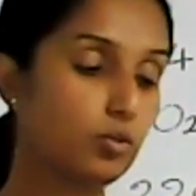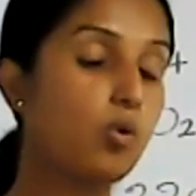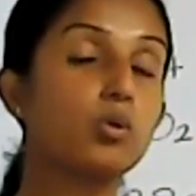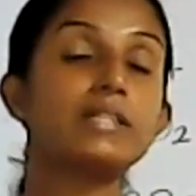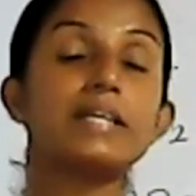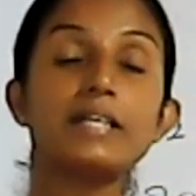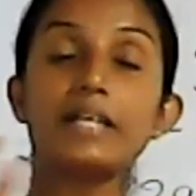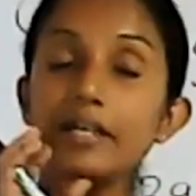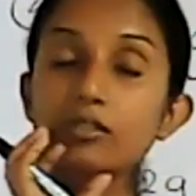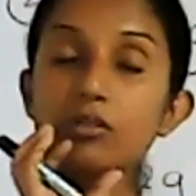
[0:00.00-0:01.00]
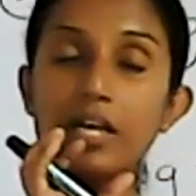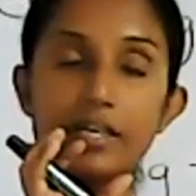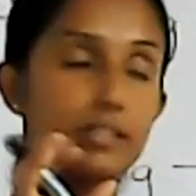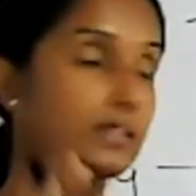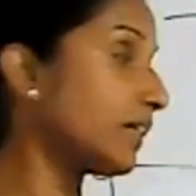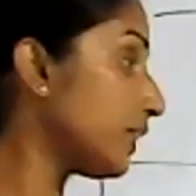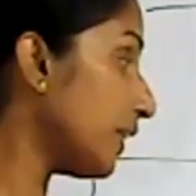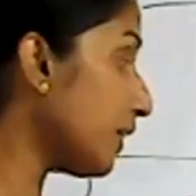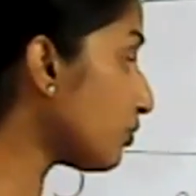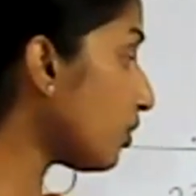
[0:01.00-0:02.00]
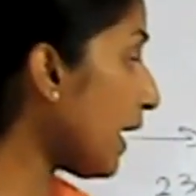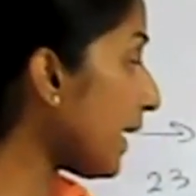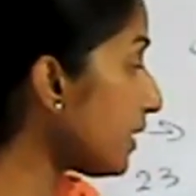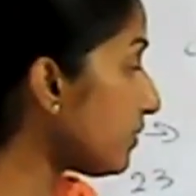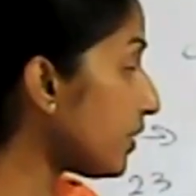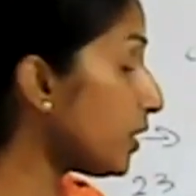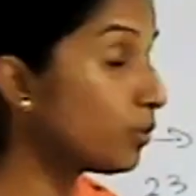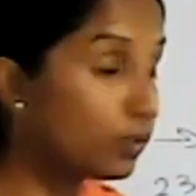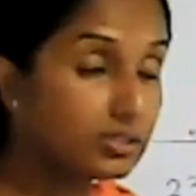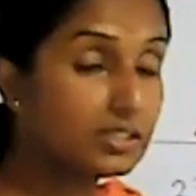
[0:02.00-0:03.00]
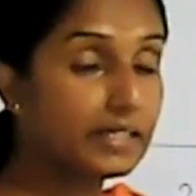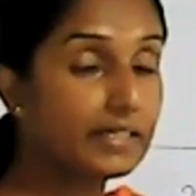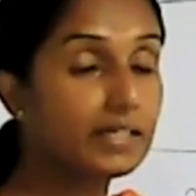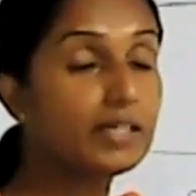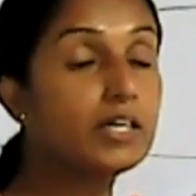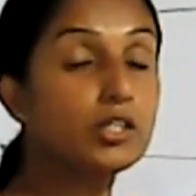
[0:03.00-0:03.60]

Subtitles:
No, the electrolyte we use here